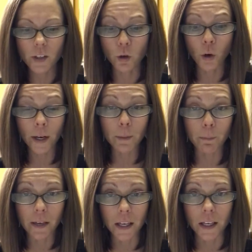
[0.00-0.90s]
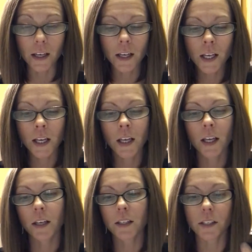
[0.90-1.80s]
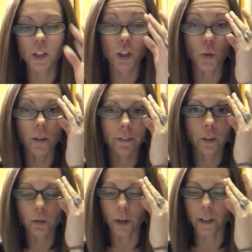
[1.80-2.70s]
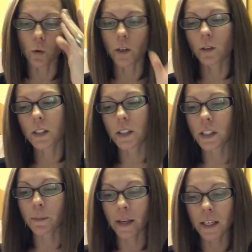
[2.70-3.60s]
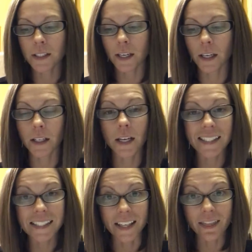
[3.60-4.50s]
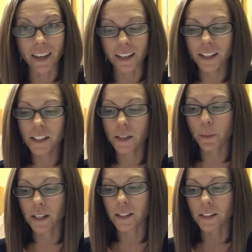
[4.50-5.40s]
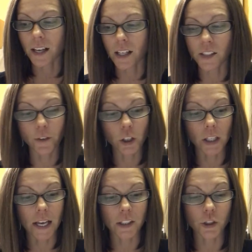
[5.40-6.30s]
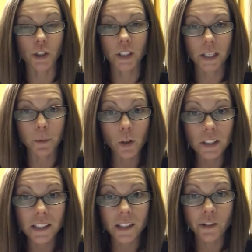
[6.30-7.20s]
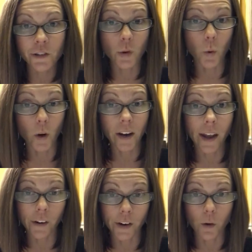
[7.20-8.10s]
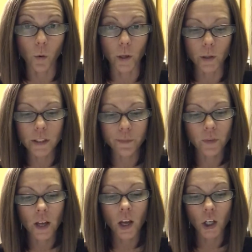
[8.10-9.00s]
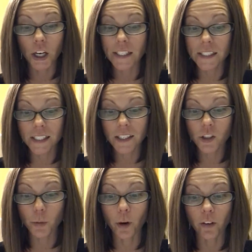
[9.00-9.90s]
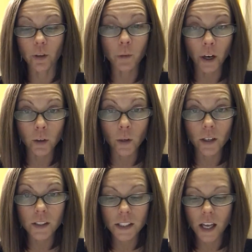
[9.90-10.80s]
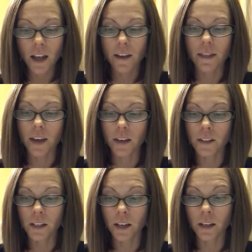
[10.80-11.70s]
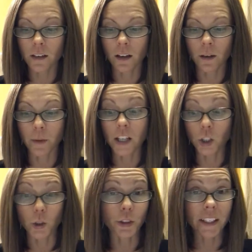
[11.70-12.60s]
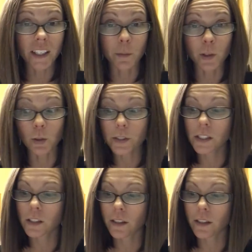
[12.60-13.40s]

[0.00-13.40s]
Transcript: Grade B is your food grade oils. This may contain synthetics, pesticides, fertilizers, chemical extenders, or carrier oils. Grade C is your perfume grade oils. They contain adulterated chemicals.